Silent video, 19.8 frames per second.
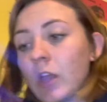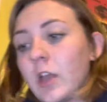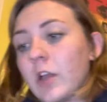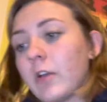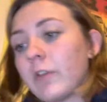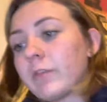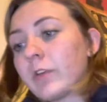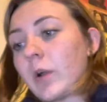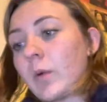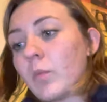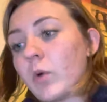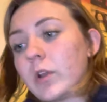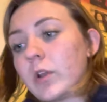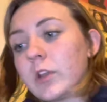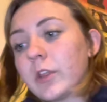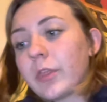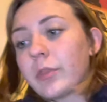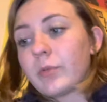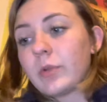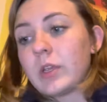from 1
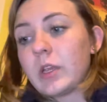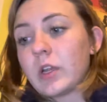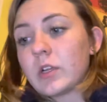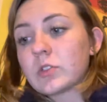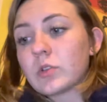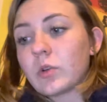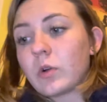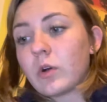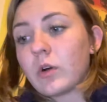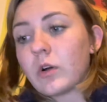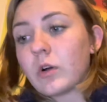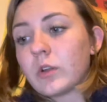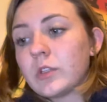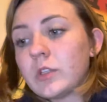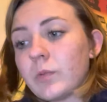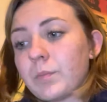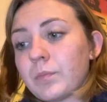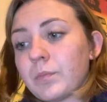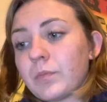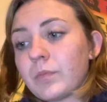to 3 years
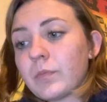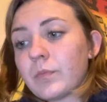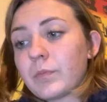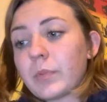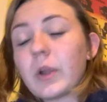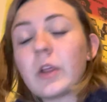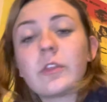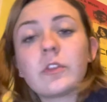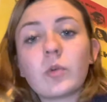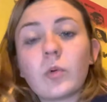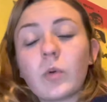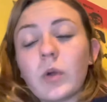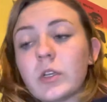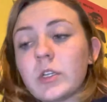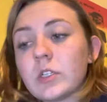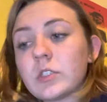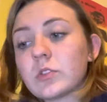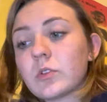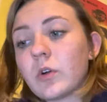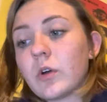old, birth to 1
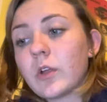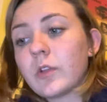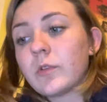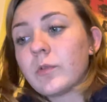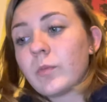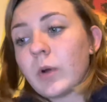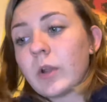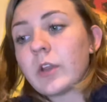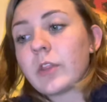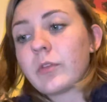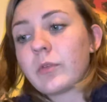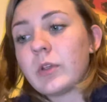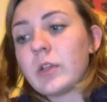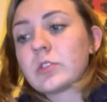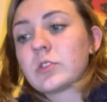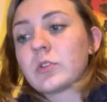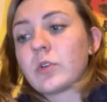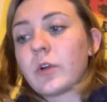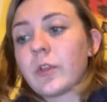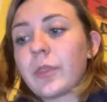year old, 1 to 3
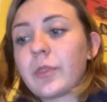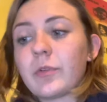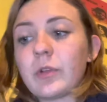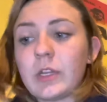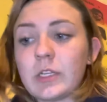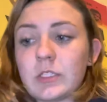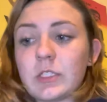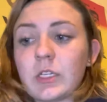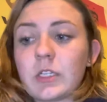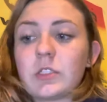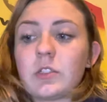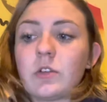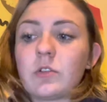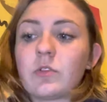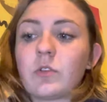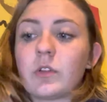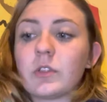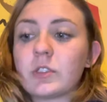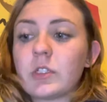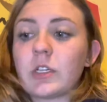years old, 3 to 6 years
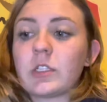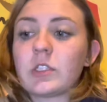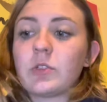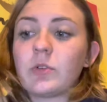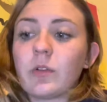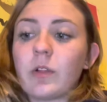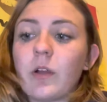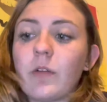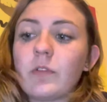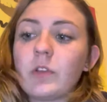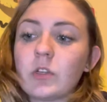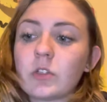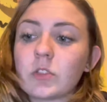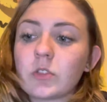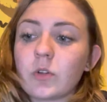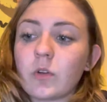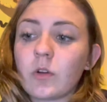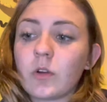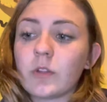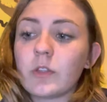old, 6 to 11 years
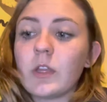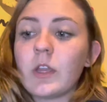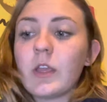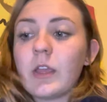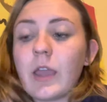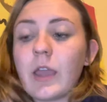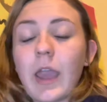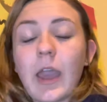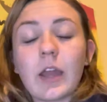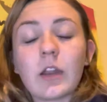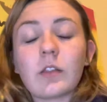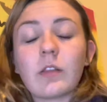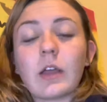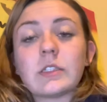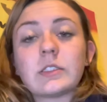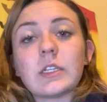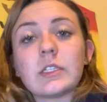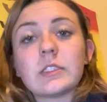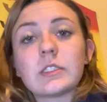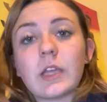old,
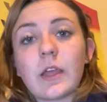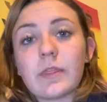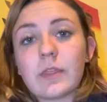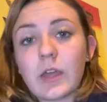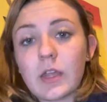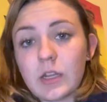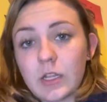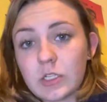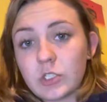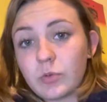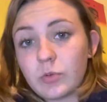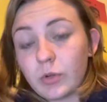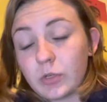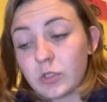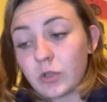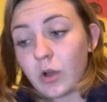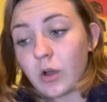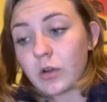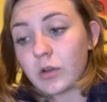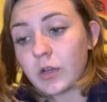adolescence, and then into
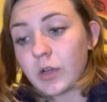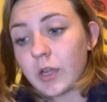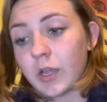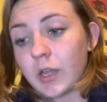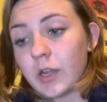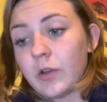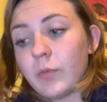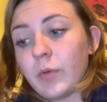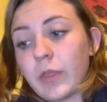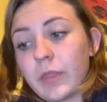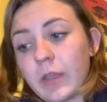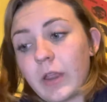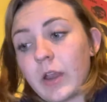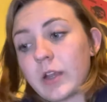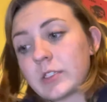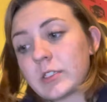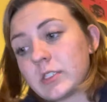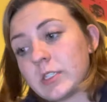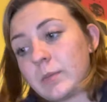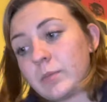adulthood, with
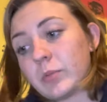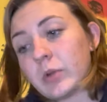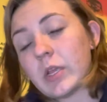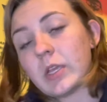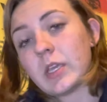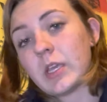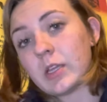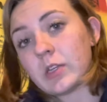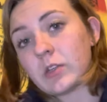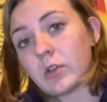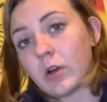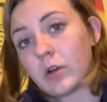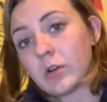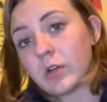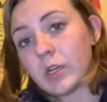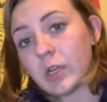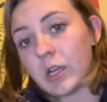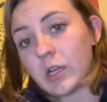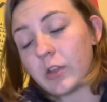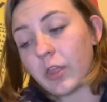Erikson breaking
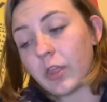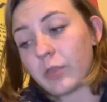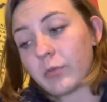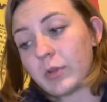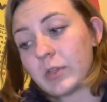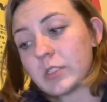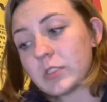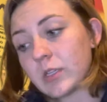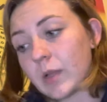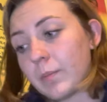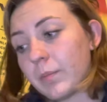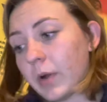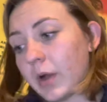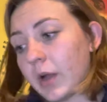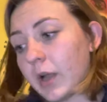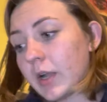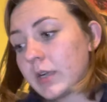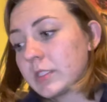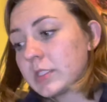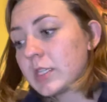adulthood into 3
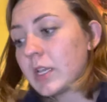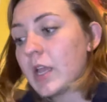subparts.